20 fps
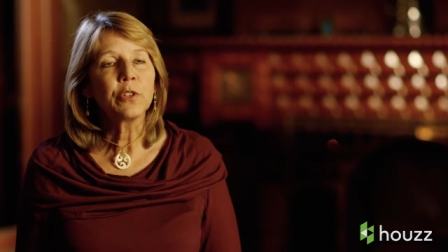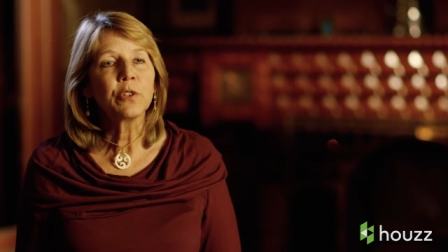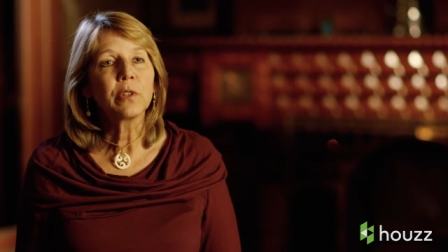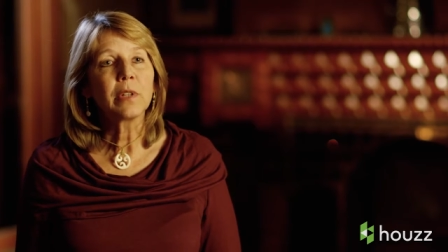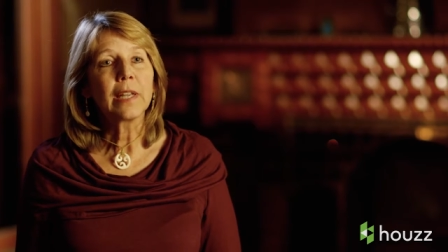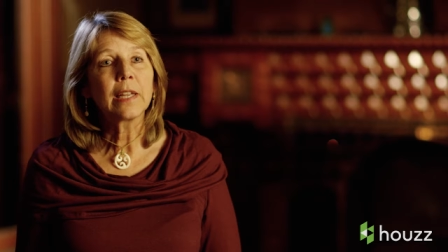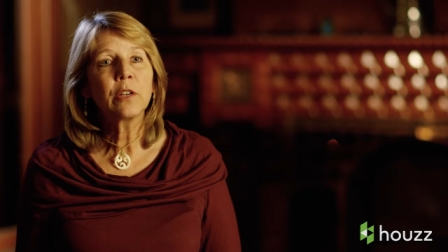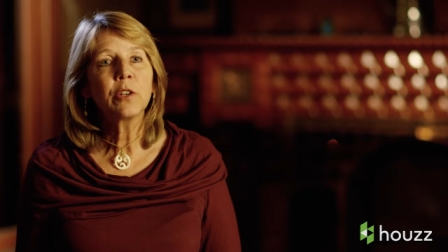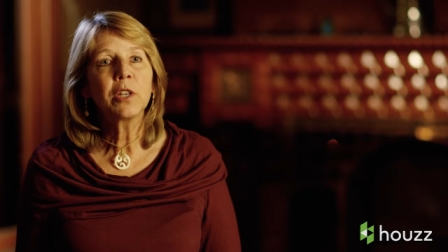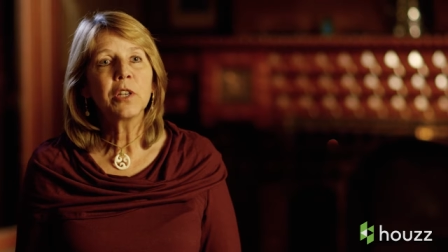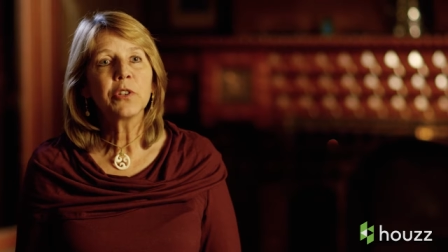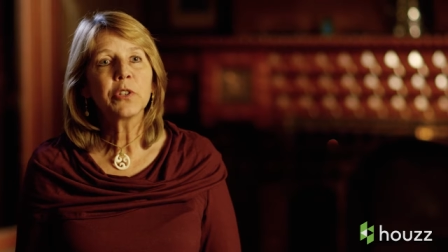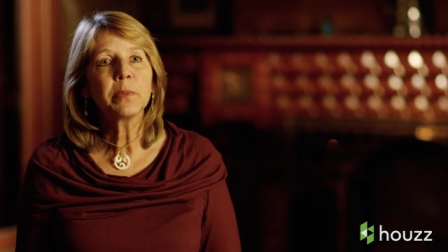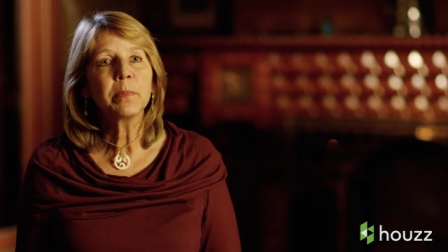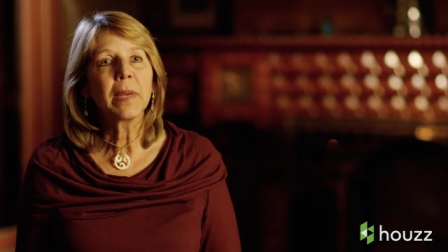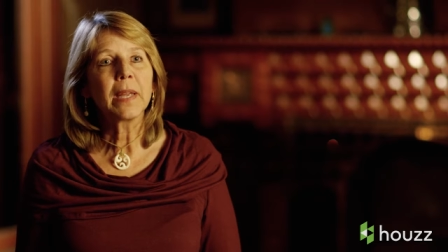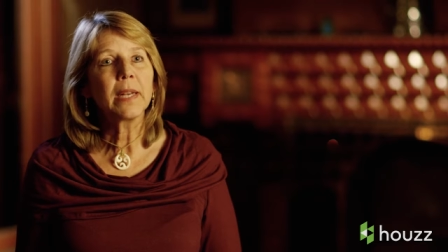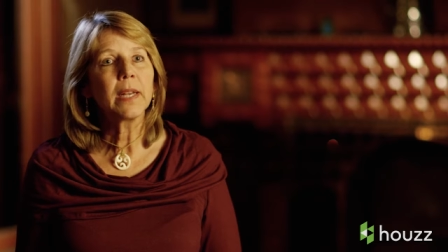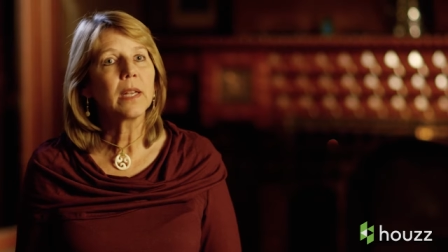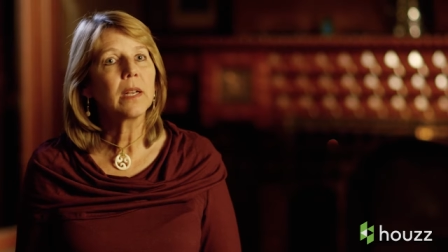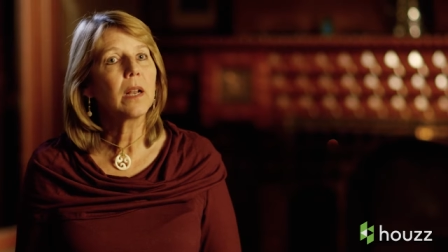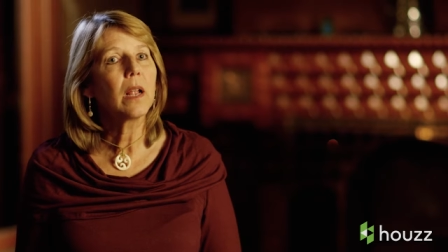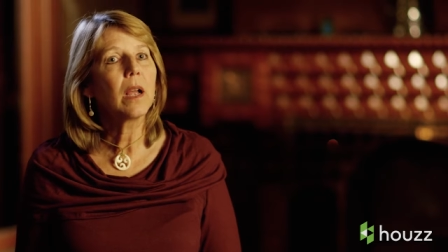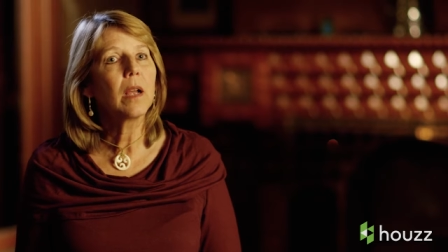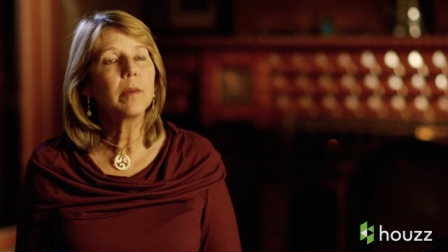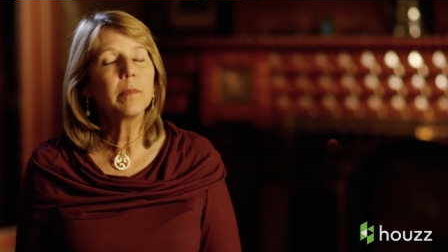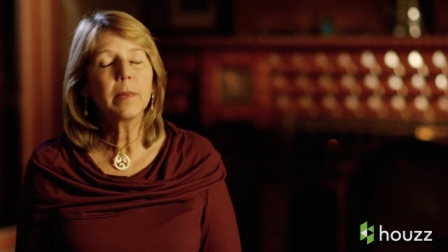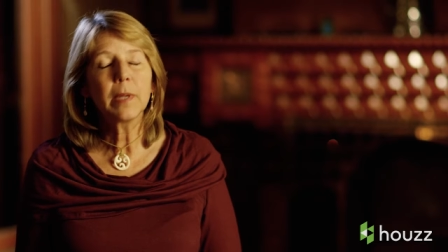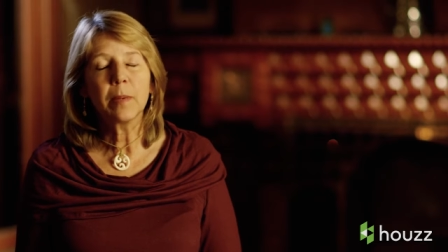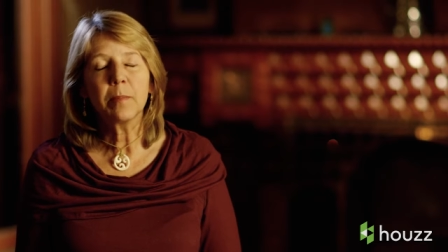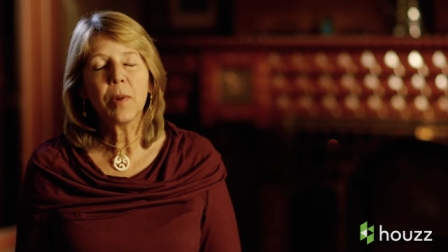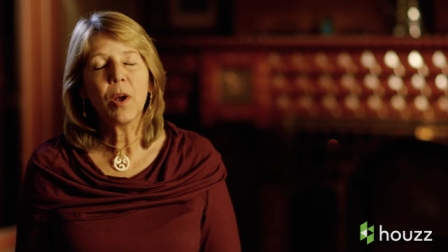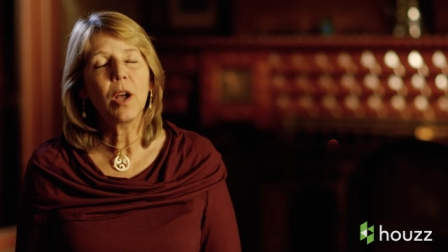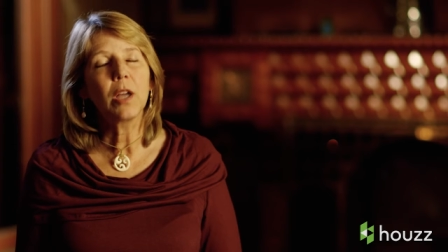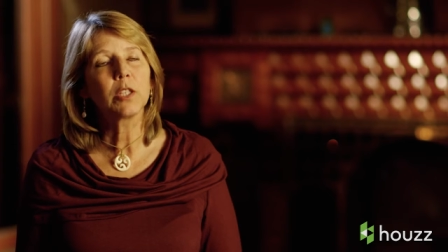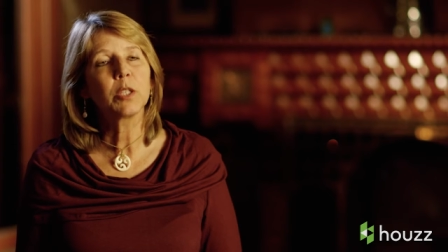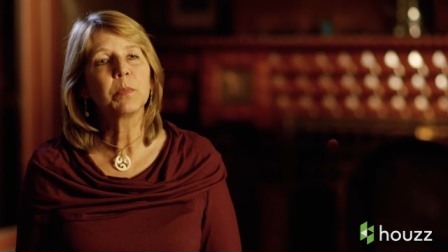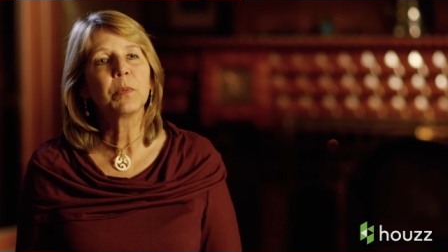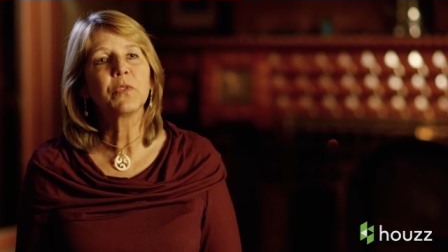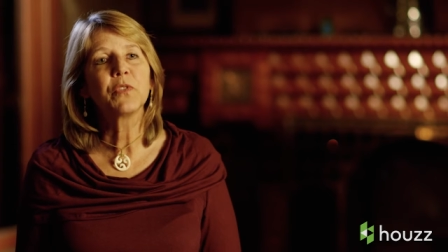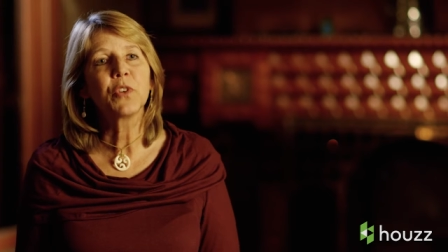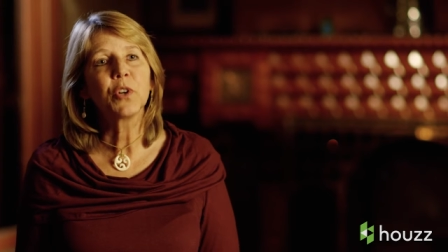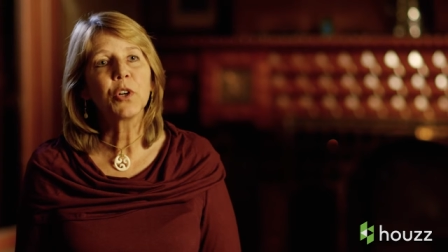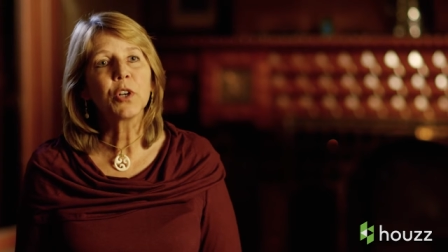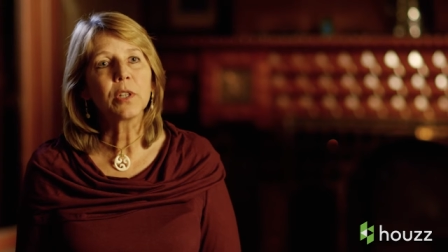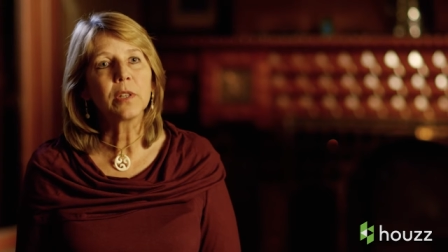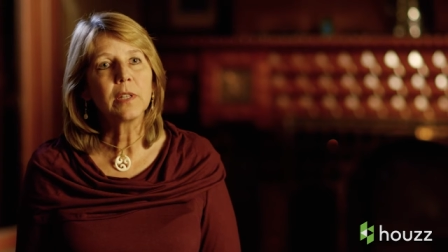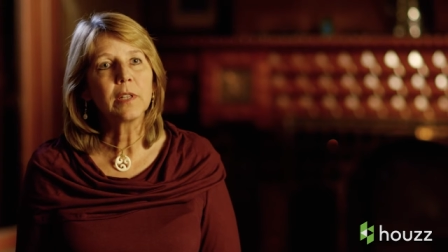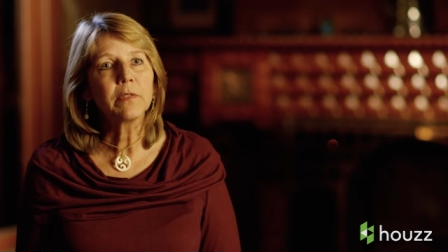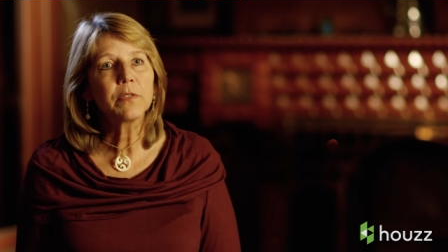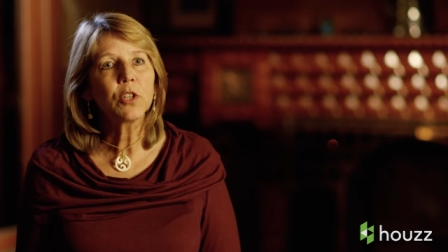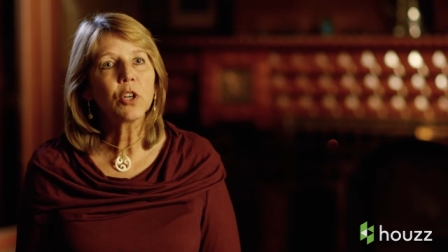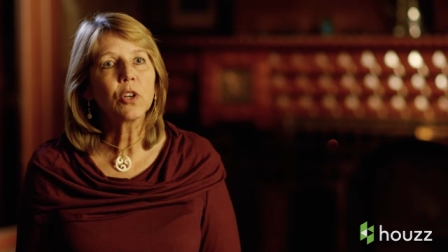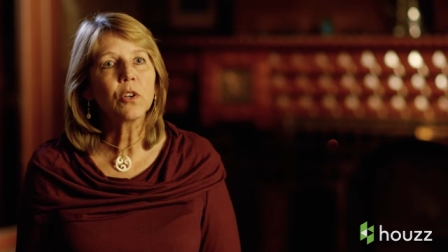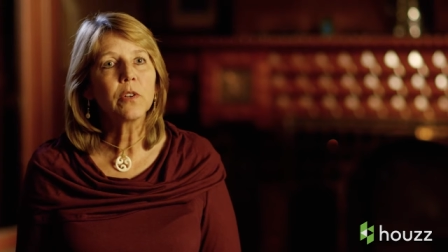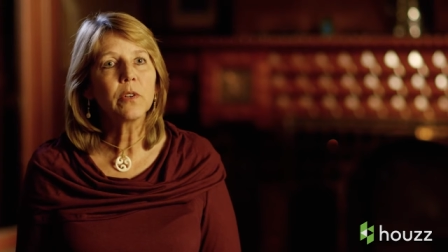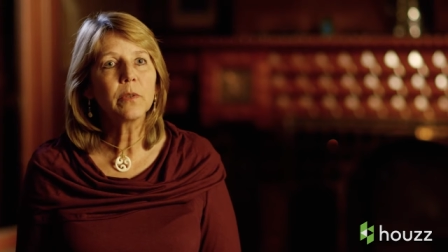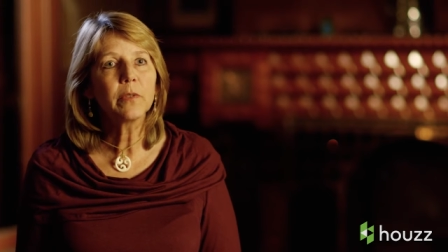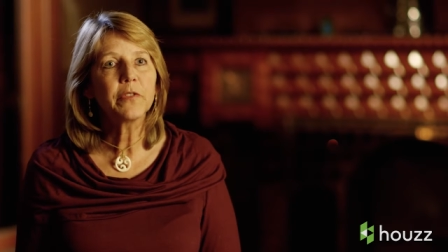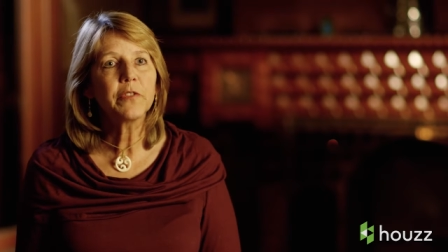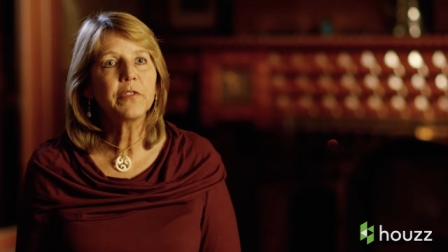her later years made it impossible for her to lift her